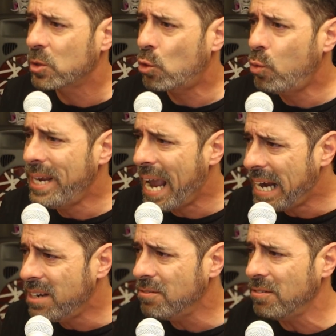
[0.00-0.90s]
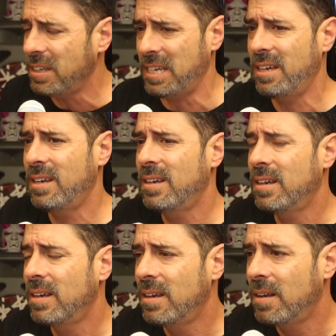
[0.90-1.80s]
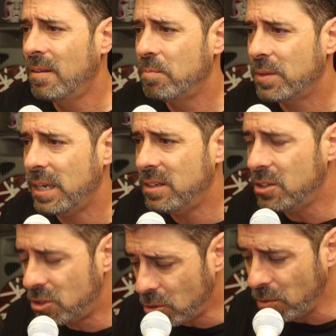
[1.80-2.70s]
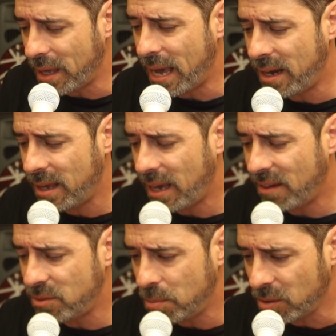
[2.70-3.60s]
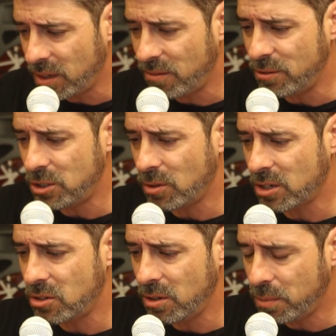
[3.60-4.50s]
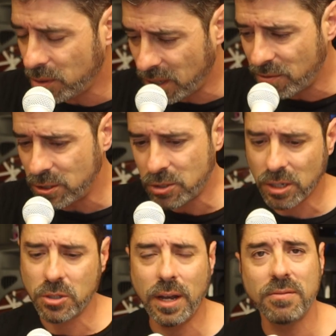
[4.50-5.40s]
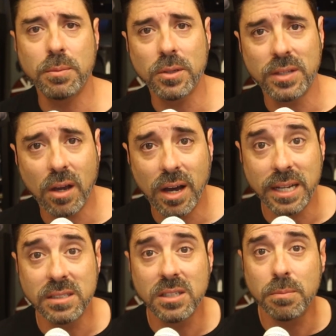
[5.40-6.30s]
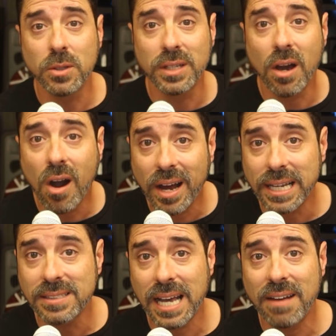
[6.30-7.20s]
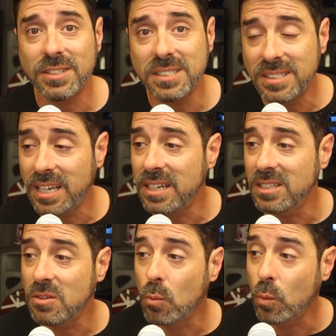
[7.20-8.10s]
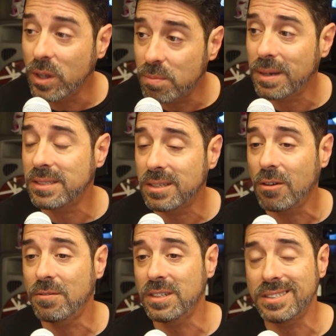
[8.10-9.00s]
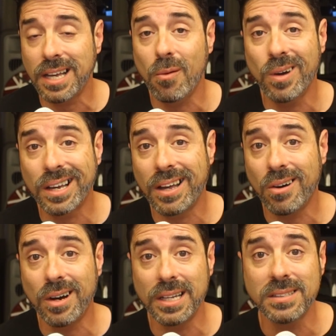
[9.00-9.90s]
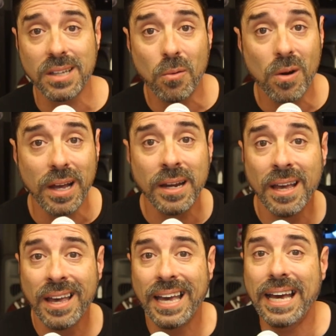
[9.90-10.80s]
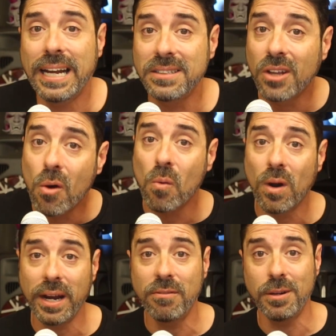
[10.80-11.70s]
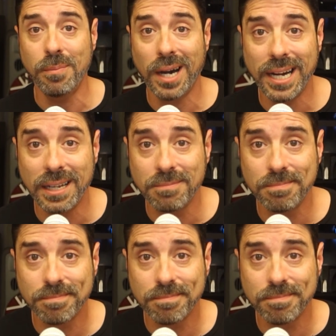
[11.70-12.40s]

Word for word: creatively. And to do that, I have to build an infrastructure. And to build the infrastructure, I have to build the audience. And to build the audience, I have to sit with myself and decide what kind of audience I want. And I don't want everybody.